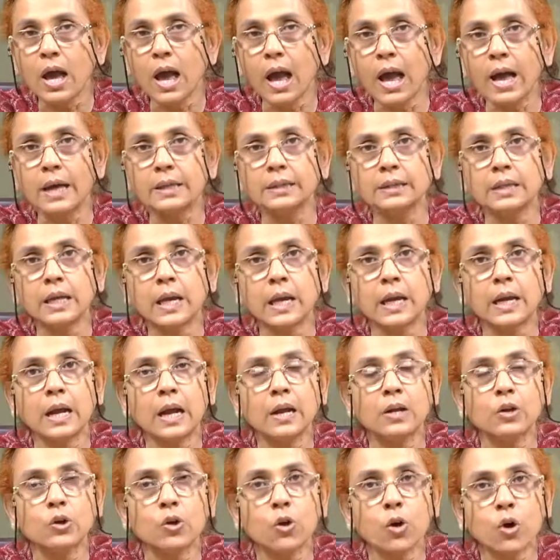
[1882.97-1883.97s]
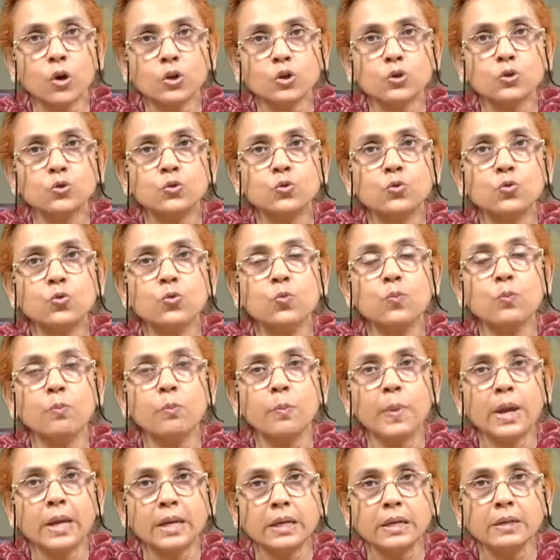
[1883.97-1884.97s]
and there are not too
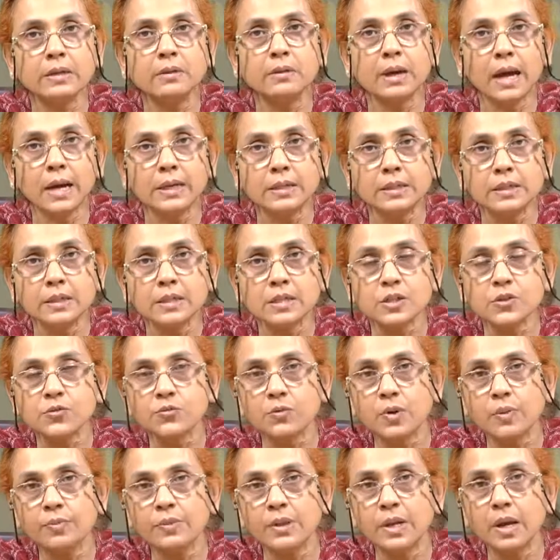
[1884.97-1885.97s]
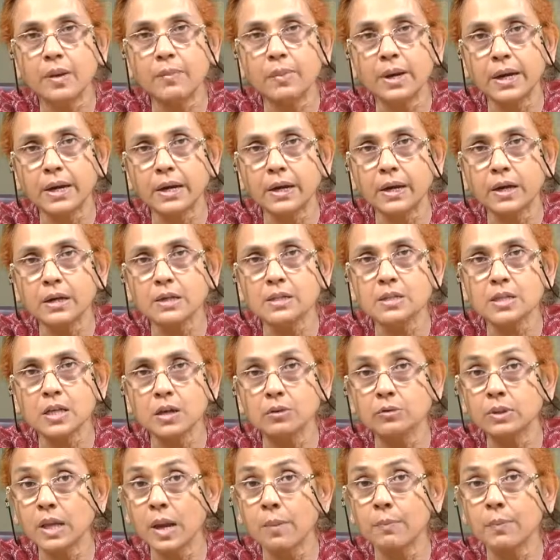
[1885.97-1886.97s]
many writers from the American
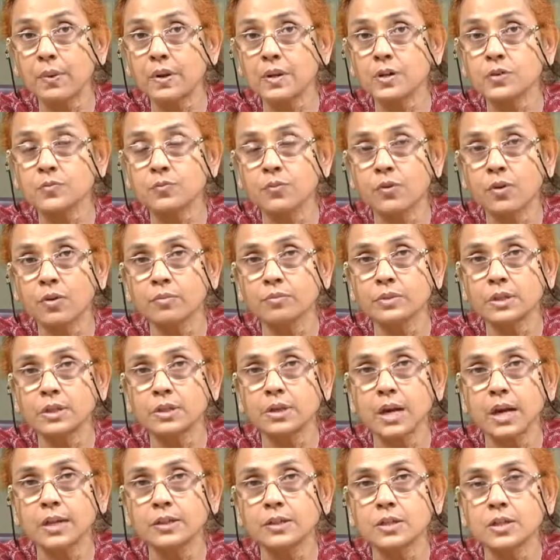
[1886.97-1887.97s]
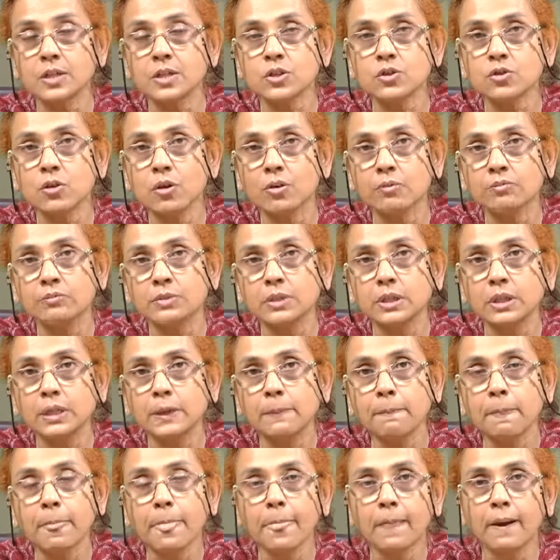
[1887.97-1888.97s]
South apart from the writers of
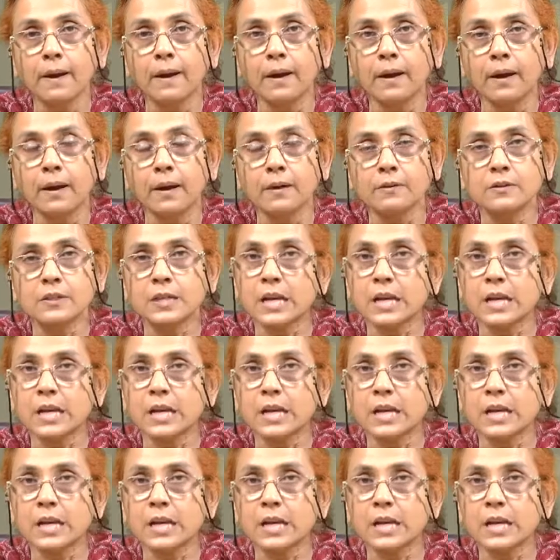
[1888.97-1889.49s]
the uh,